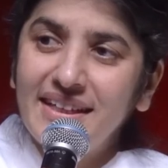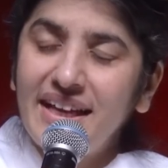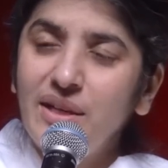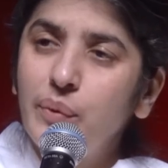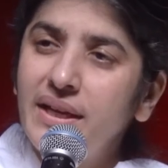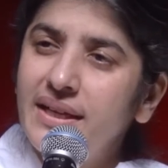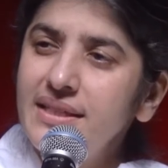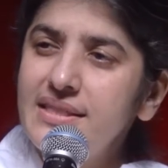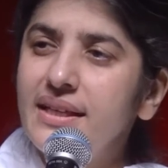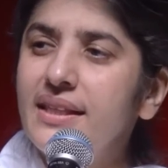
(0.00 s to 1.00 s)
And when I
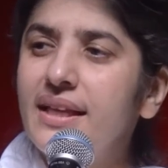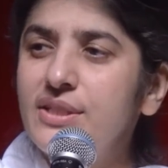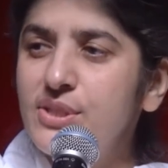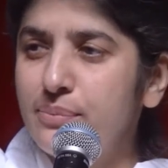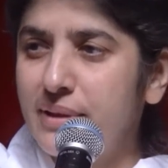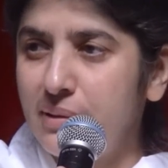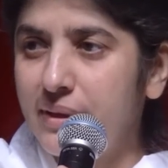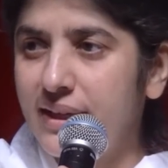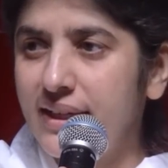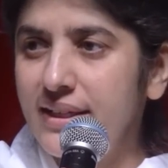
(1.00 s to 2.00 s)
say that to my
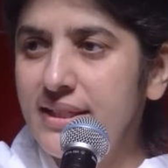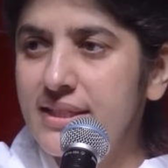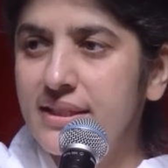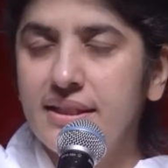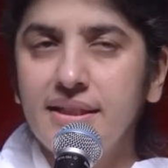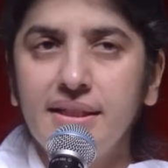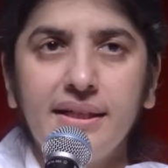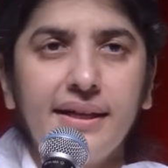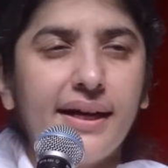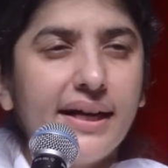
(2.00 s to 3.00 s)
mind,
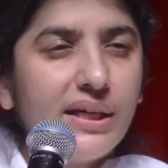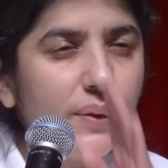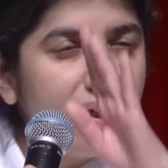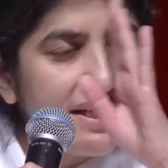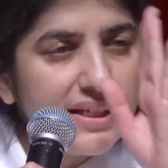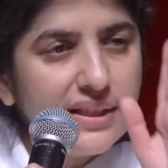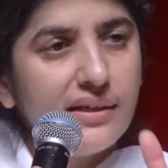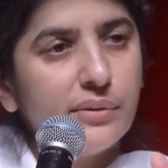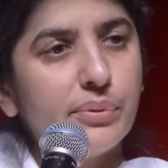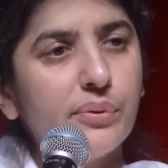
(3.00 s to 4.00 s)
I create an
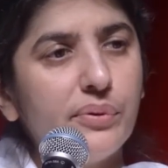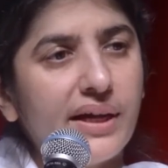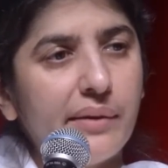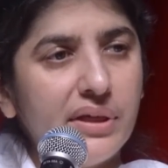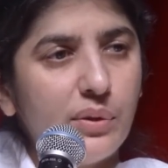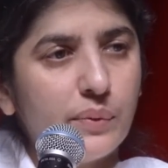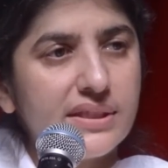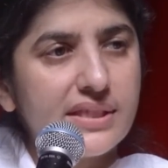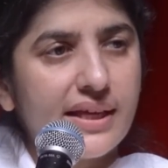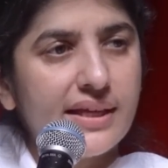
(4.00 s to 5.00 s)
inner programming
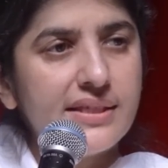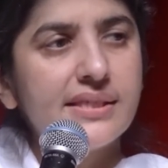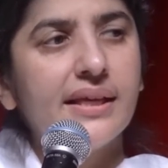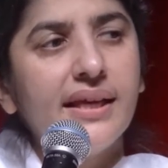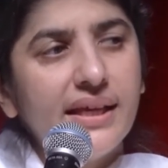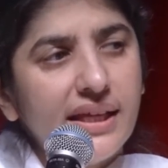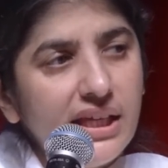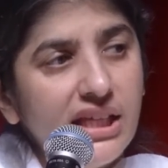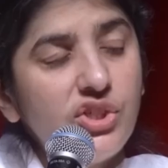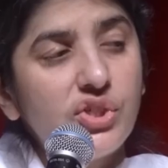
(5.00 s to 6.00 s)
which says,
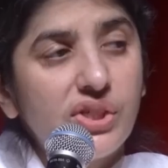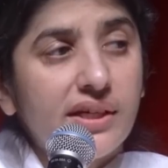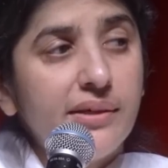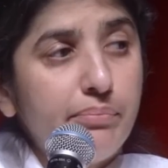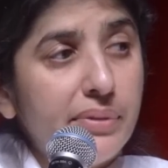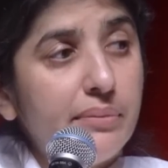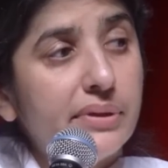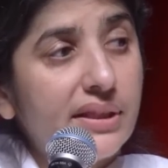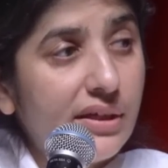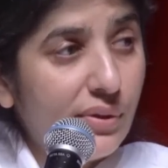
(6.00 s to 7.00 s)
each time
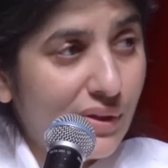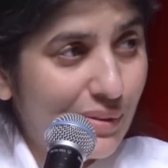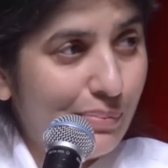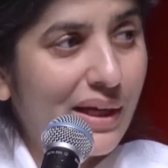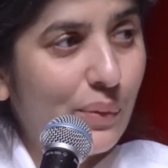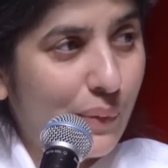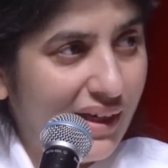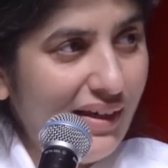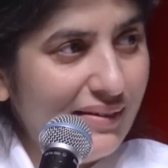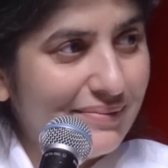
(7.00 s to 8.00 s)
people are not my
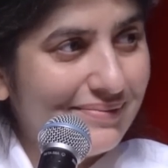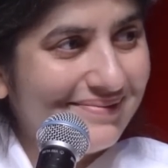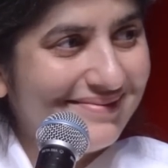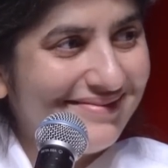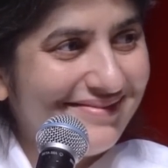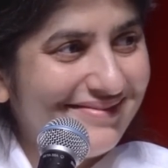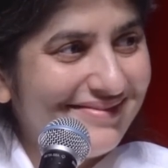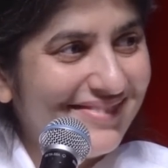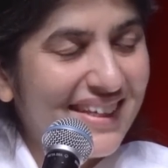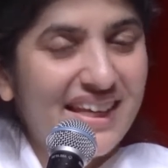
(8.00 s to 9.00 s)
way,
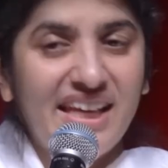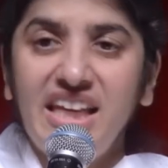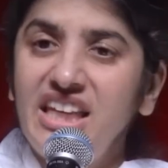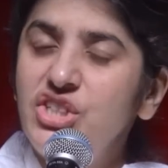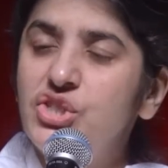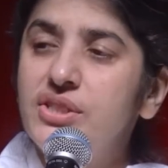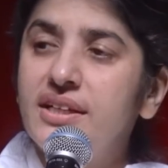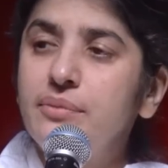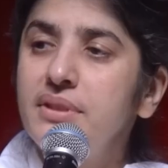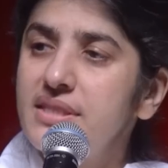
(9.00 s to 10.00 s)
each
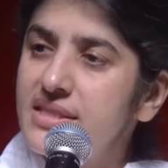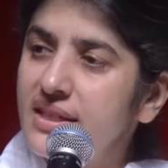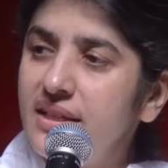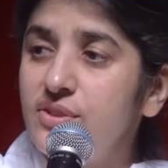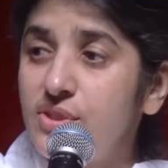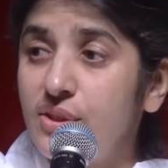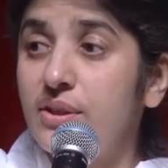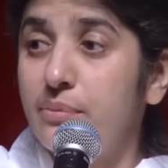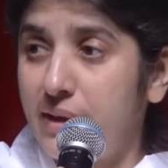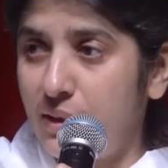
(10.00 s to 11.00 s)
time the scene is
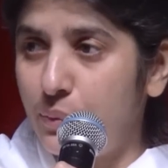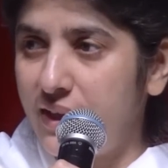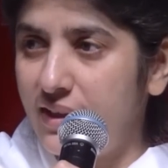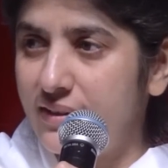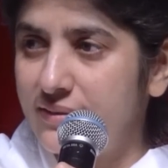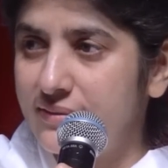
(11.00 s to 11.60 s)
not my way,